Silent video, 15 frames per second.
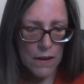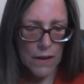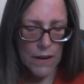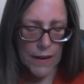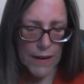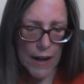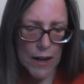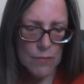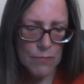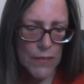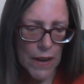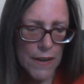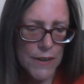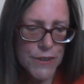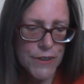Okay,
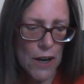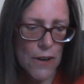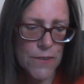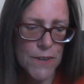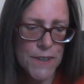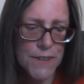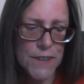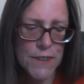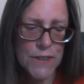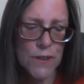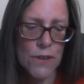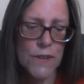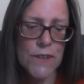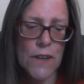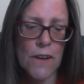so this is
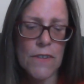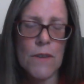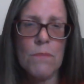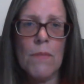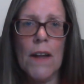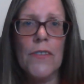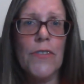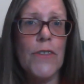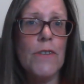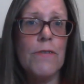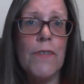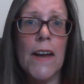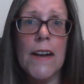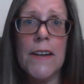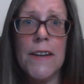also the month
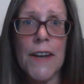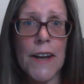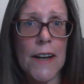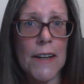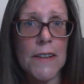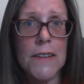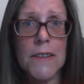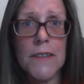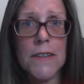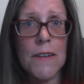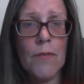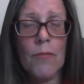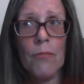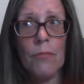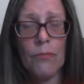of endings.